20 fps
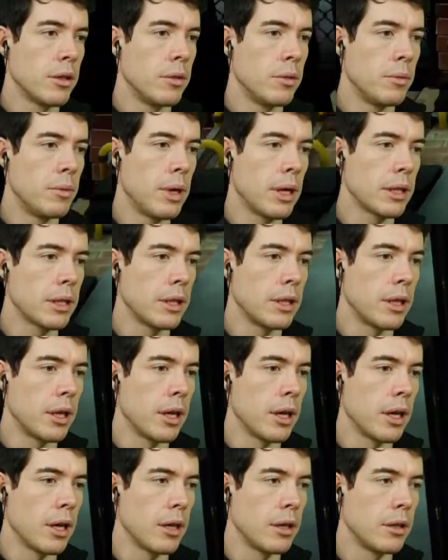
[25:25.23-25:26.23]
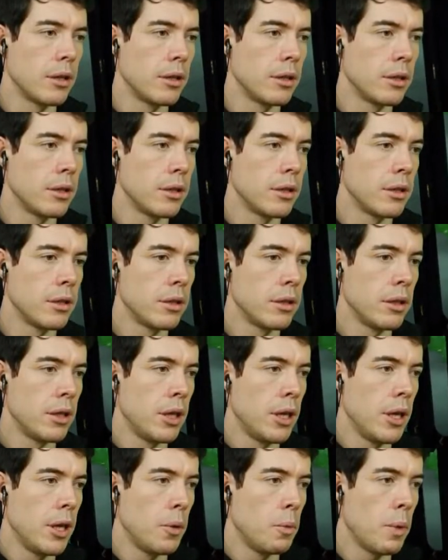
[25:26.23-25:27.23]
What the?
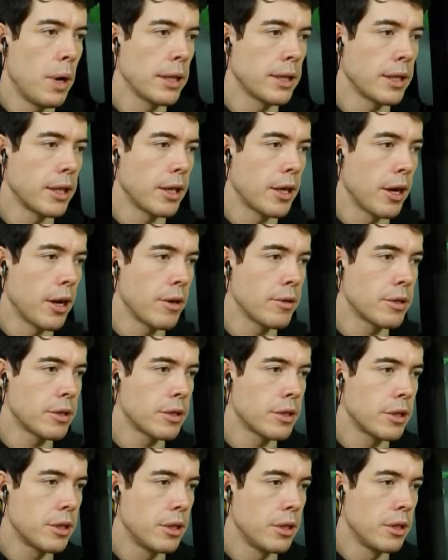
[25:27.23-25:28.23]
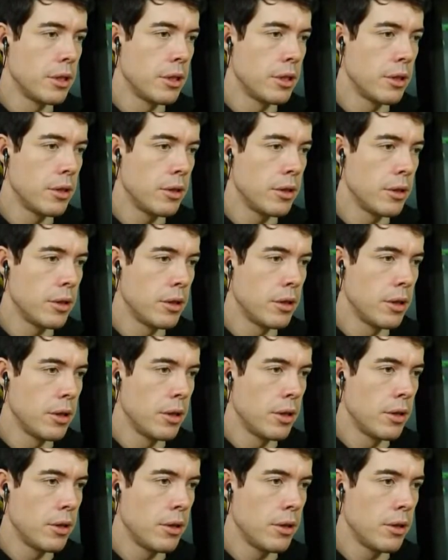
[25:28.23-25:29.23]
What the ghost?
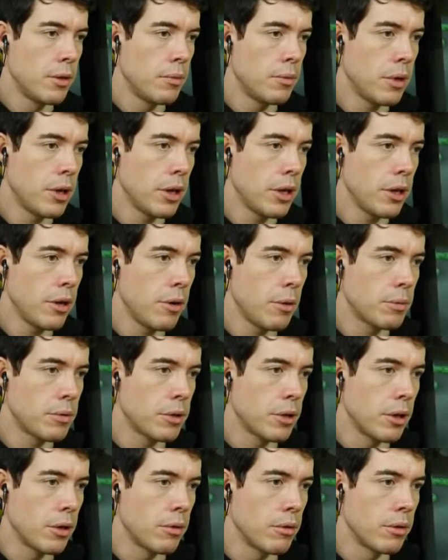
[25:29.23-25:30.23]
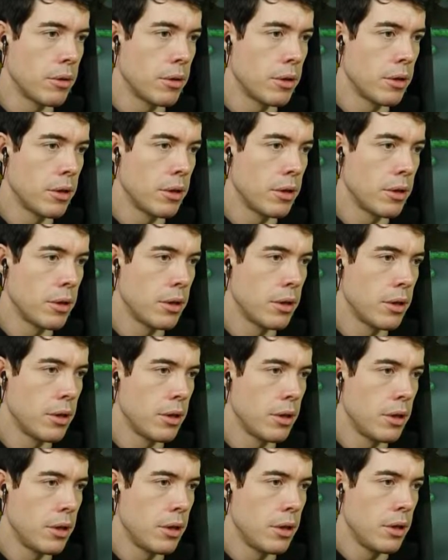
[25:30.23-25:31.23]
What are you up to?
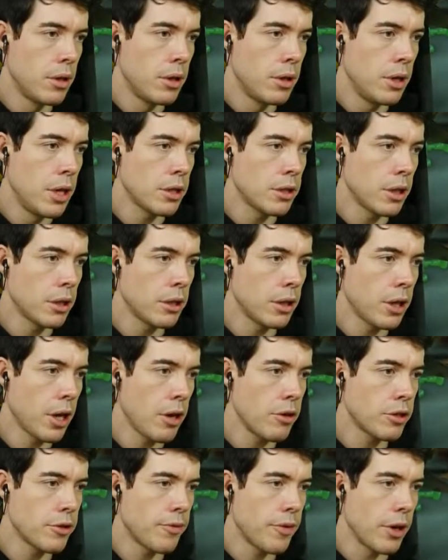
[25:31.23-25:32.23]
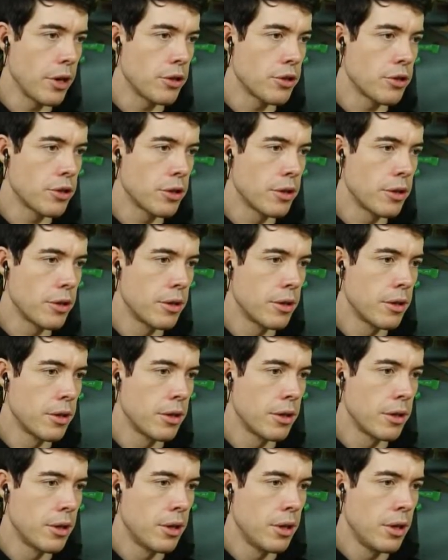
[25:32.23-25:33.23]
It's like a ghost fish.
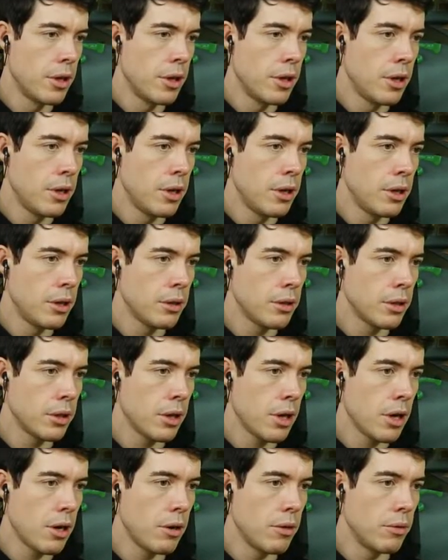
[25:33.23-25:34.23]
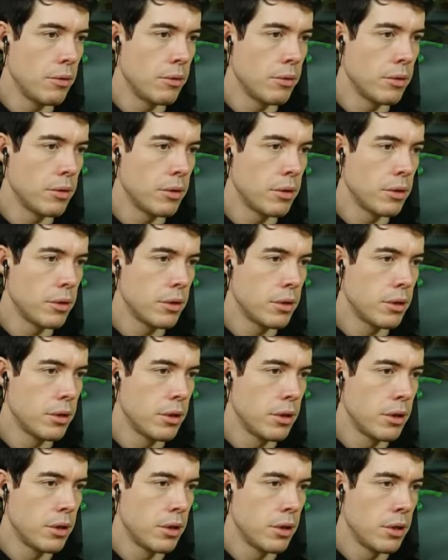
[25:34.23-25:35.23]
Oh.
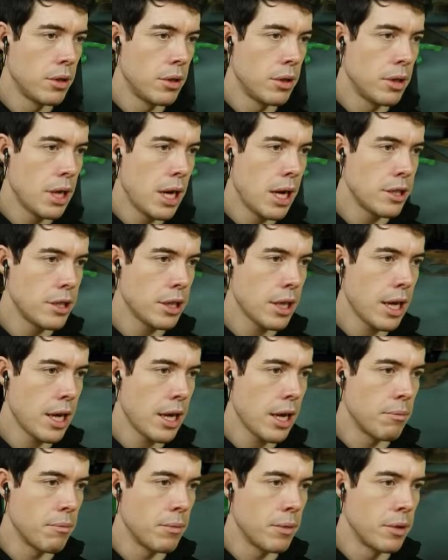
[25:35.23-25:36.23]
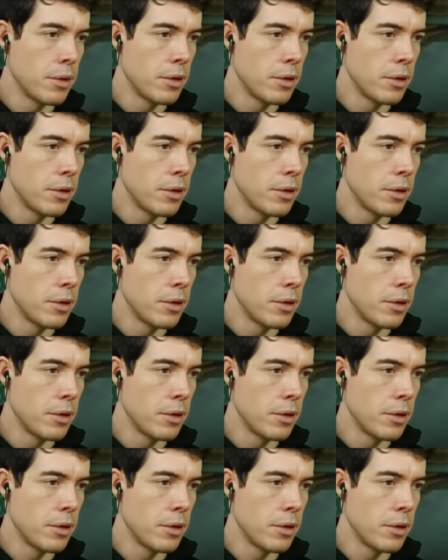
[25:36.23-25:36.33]
How'd you get him?